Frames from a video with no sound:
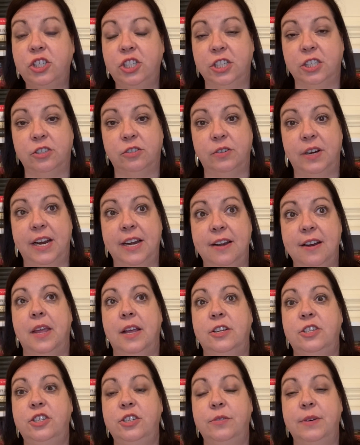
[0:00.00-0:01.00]
children
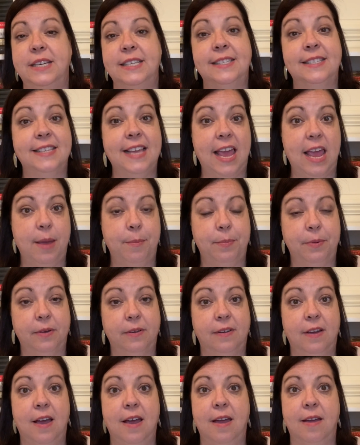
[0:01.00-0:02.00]
to escape
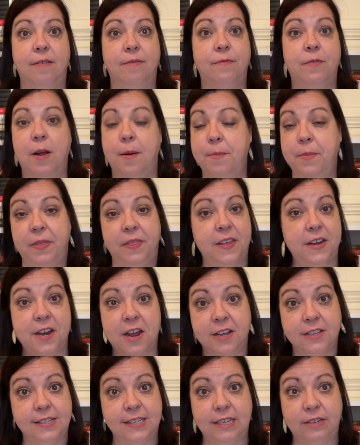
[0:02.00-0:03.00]
from the
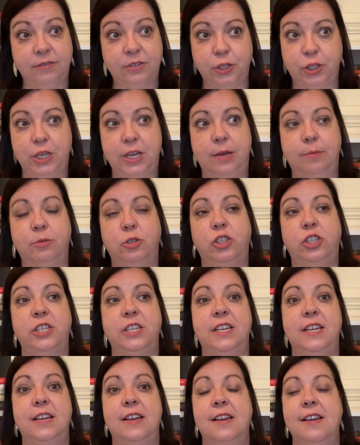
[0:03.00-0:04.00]
Nazi regime.
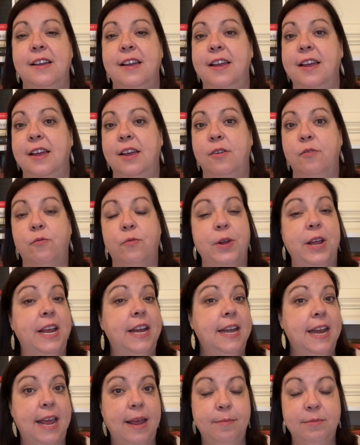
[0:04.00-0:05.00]
She
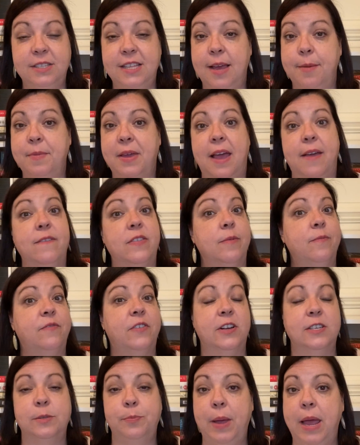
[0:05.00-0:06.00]
renamed them, gave them
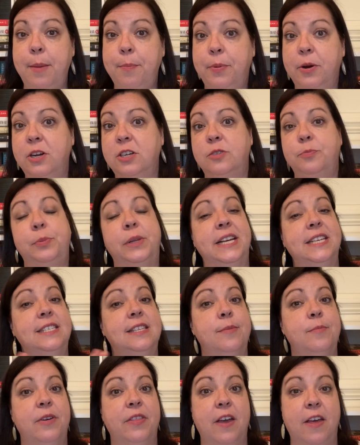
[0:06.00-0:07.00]
false papers,
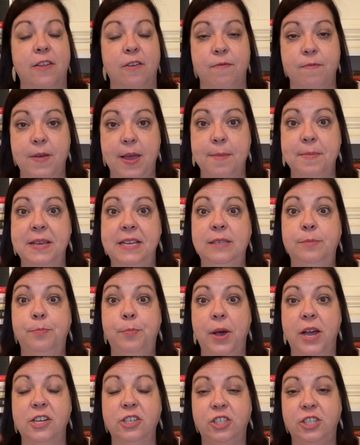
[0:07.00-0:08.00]
placed them with other families,
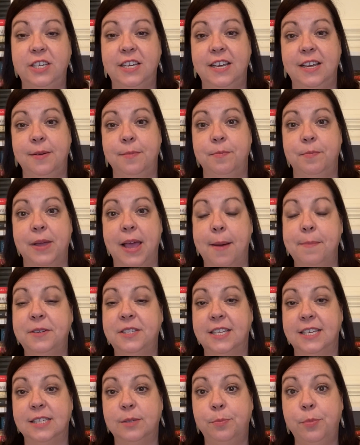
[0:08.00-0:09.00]
but she
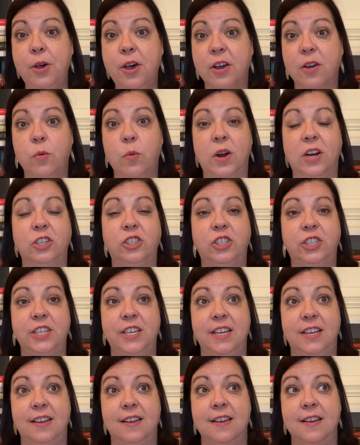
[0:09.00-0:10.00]
kept this book where
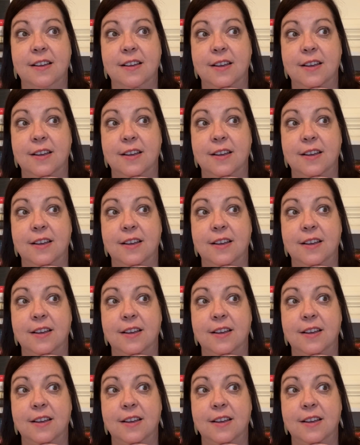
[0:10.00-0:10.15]
she